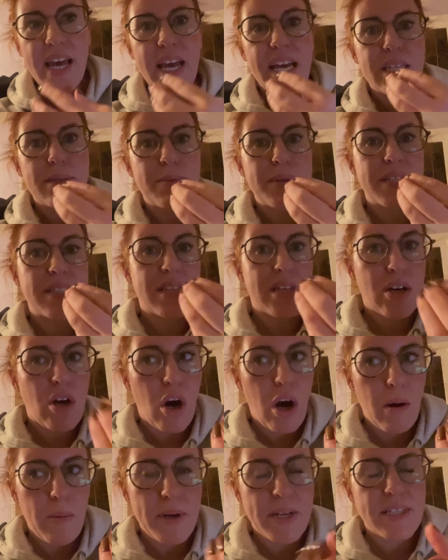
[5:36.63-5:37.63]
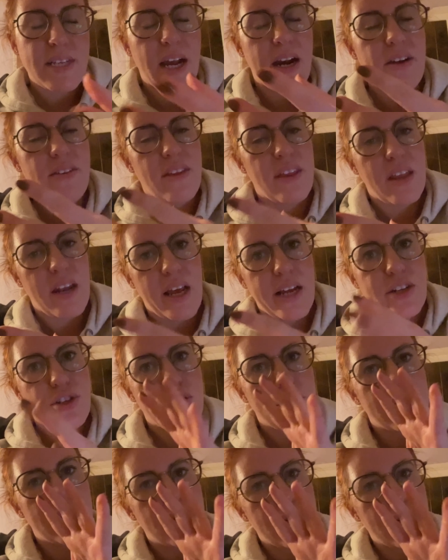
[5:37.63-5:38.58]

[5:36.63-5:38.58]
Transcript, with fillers: is because the carbon is higher than the nitrogen.